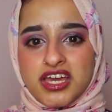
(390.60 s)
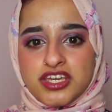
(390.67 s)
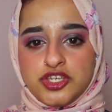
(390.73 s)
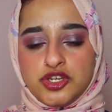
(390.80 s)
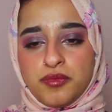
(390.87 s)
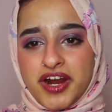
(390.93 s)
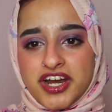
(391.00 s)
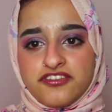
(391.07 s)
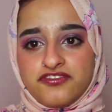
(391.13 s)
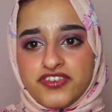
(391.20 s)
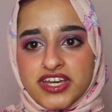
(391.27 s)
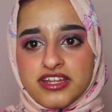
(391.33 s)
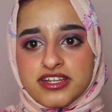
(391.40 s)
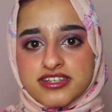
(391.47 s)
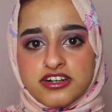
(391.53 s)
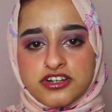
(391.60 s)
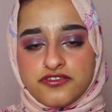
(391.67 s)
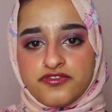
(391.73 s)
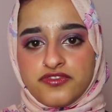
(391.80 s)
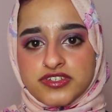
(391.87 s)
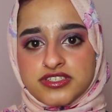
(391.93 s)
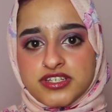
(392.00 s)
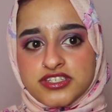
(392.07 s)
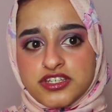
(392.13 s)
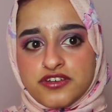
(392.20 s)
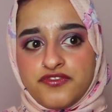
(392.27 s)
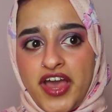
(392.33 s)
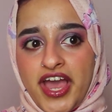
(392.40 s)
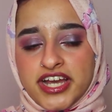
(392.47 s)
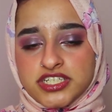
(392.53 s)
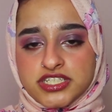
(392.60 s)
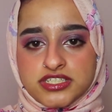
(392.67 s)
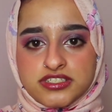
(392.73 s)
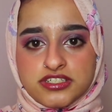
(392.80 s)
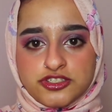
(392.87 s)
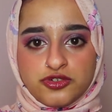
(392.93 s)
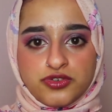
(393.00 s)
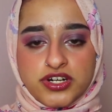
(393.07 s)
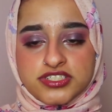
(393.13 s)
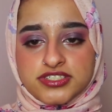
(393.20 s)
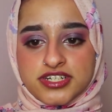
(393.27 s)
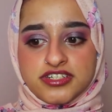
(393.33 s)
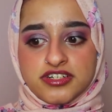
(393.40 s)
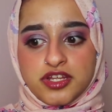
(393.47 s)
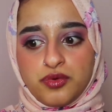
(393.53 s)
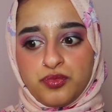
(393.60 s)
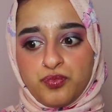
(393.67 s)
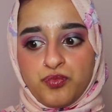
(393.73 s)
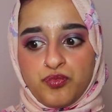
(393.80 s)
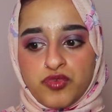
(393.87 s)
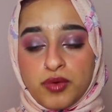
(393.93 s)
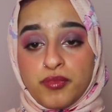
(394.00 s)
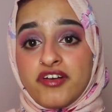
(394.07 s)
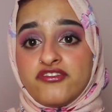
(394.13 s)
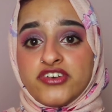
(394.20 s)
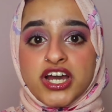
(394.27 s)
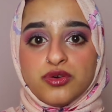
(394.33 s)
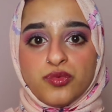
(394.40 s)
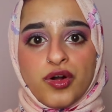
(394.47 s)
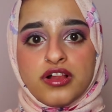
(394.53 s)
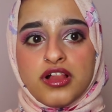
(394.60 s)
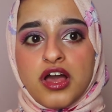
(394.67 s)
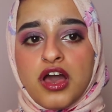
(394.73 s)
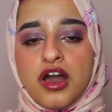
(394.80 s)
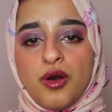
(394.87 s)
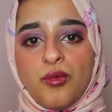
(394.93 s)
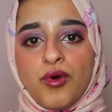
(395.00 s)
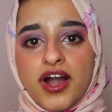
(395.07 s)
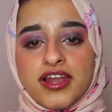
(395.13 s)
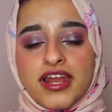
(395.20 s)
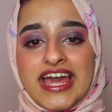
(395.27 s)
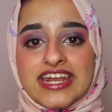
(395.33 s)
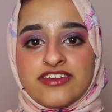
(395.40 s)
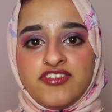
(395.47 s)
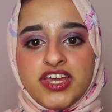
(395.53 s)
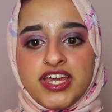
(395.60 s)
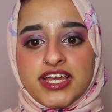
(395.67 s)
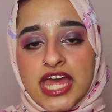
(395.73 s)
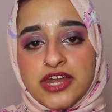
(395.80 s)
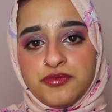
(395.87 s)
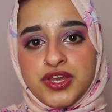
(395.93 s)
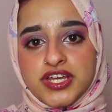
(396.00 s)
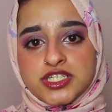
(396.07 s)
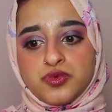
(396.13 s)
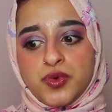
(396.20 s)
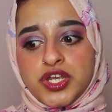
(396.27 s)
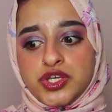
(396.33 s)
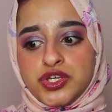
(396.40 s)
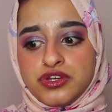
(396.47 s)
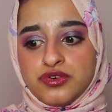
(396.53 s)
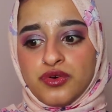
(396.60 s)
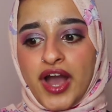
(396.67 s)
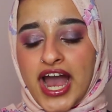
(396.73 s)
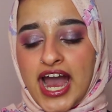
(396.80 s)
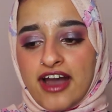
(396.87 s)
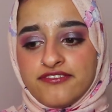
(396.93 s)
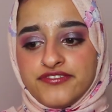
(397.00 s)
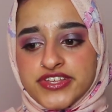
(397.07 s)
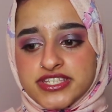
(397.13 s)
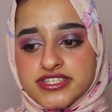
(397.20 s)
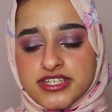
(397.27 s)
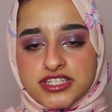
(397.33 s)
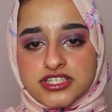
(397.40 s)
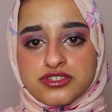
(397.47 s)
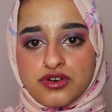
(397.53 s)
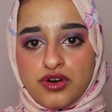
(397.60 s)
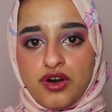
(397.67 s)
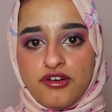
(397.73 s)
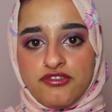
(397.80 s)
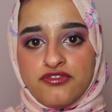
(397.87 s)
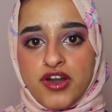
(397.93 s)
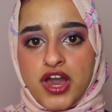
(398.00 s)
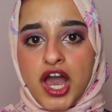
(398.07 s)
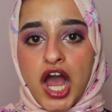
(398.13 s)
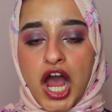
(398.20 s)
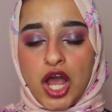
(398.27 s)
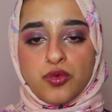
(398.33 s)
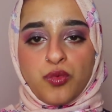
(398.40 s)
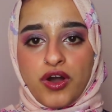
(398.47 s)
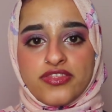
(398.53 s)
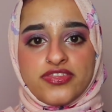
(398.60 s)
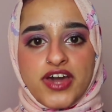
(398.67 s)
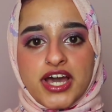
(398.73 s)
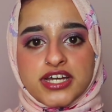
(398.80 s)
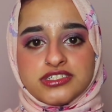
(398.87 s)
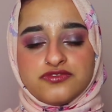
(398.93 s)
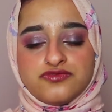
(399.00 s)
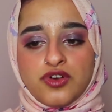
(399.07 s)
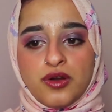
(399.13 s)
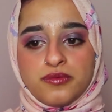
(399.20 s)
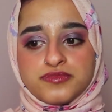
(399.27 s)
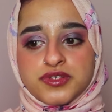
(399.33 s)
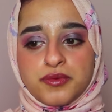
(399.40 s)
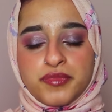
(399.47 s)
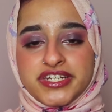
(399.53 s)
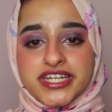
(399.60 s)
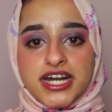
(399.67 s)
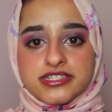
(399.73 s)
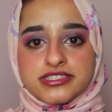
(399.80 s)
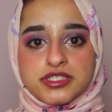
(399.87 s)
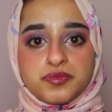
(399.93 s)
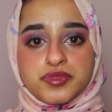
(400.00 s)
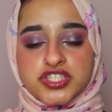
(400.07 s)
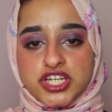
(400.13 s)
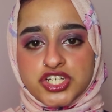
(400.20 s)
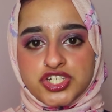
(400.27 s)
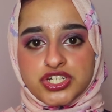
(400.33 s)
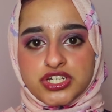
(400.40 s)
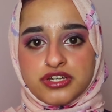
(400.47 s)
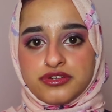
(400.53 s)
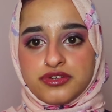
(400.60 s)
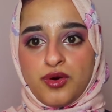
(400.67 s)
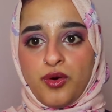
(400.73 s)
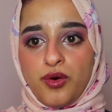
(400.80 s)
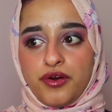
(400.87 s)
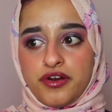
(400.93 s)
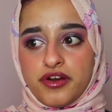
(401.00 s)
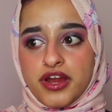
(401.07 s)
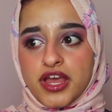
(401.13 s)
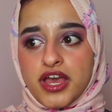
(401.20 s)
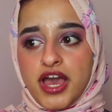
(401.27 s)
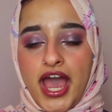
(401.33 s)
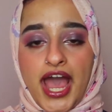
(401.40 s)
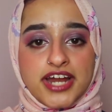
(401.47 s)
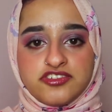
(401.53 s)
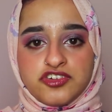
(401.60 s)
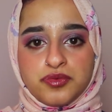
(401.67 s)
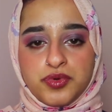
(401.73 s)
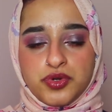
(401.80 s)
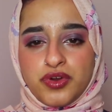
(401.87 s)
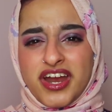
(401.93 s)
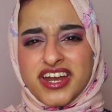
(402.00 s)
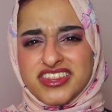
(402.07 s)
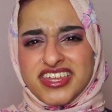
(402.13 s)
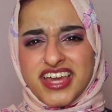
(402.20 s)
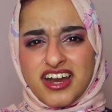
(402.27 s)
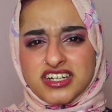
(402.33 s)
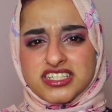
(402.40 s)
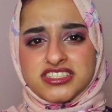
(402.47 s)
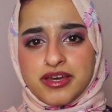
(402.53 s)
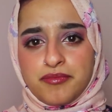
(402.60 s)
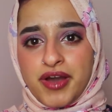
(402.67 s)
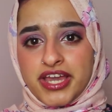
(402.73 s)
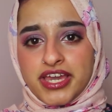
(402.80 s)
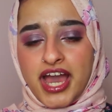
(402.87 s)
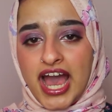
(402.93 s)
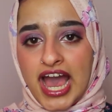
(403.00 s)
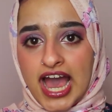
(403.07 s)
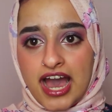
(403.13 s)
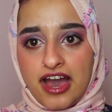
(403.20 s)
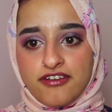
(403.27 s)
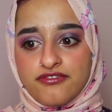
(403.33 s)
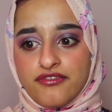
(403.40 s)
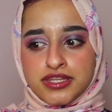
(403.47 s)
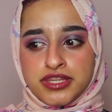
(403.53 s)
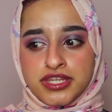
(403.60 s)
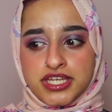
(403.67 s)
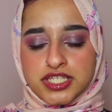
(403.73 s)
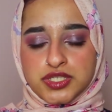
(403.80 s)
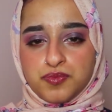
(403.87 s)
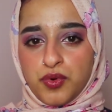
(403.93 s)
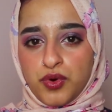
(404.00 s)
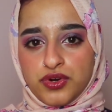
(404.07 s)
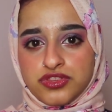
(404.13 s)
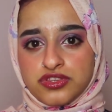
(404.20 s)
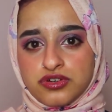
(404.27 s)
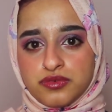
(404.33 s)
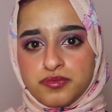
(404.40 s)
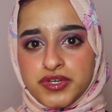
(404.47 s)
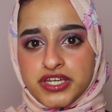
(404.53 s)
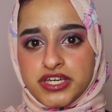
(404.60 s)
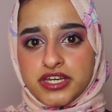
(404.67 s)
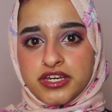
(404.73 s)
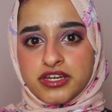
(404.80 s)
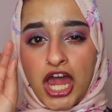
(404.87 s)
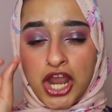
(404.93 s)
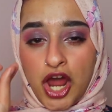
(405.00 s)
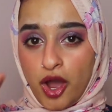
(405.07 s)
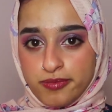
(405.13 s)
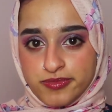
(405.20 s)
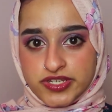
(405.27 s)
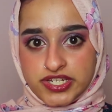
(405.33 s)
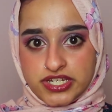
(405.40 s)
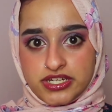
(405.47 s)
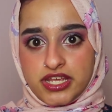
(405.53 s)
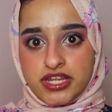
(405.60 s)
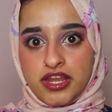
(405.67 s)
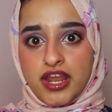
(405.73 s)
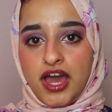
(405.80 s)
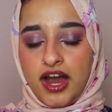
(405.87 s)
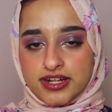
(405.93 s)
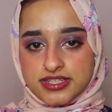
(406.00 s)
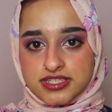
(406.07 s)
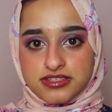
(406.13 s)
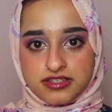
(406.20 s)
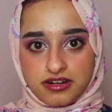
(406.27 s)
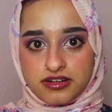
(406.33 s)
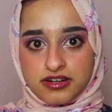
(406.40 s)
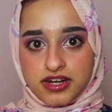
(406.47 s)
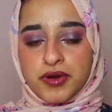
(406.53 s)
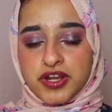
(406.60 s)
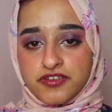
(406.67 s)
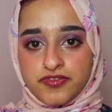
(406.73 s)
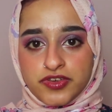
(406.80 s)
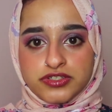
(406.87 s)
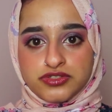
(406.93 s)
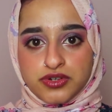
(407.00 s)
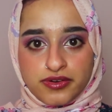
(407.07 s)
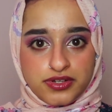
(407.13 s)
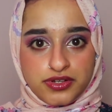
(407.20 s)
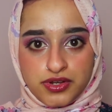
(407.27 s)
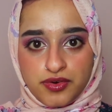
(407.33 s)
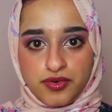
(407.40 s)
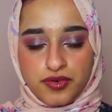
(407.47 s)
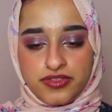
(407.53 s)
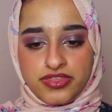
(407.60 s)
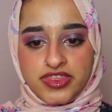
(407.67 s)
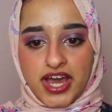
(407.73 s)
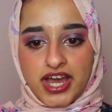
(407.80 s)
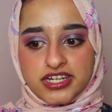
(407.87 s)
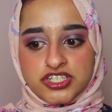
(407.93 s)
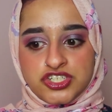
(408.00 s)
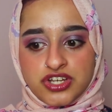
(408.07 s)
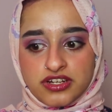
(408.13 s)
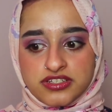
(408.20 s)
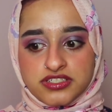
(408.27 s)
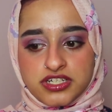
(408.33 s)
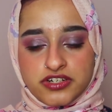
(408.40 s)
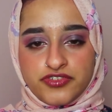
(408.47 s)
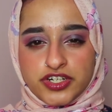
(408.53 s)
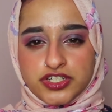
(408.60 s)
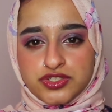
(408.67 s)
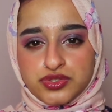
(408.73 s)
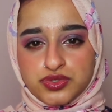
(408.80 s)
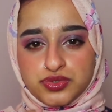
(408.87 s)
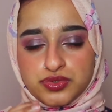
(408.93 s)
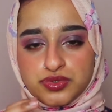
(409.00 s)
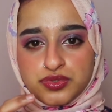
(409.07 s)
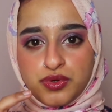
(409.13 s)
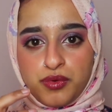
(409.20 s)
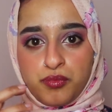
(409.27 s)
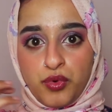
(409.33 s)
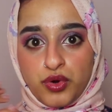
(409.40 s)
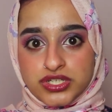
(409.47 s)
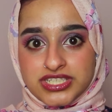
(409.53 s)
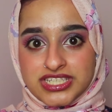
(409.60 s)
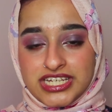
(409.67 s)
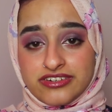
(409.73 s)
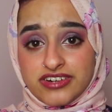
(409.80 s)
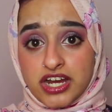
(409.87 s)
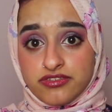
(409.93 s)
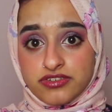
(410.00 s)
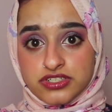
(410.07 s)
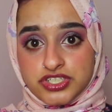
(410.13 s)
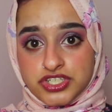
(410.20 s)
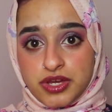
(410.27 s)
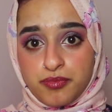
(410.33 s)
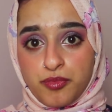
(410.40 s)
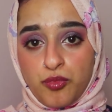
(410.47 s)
you might feel a sense of anxiousness or uncertainty from a rival, while envy is when you have this sense of I want that from somebody else's possession or attribute, anything else they might have. These both could be an option in an answer. But if you don't know that jealousy refers to mostly rivalship,